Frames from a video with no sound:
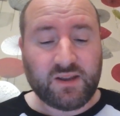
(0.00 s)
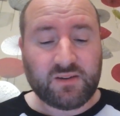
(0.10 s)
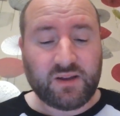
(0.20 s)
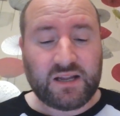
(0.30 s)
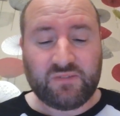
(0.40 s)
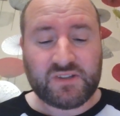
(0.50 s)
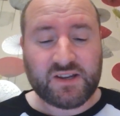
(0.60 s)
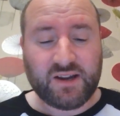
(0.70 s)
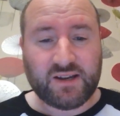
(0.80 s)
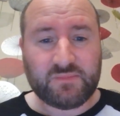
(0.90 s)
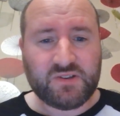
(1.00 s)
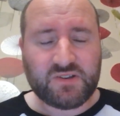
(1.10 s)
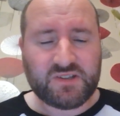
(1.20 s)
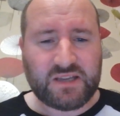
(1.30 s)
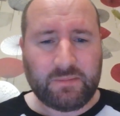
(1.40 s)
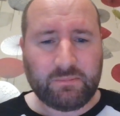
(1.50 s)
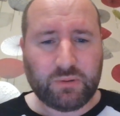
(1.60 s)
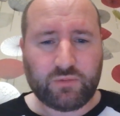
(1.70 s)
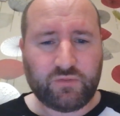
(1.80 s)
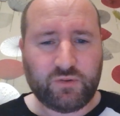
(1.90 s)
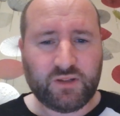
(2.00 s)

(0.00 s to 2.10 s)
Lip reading: I don't have the time to just sit and plug through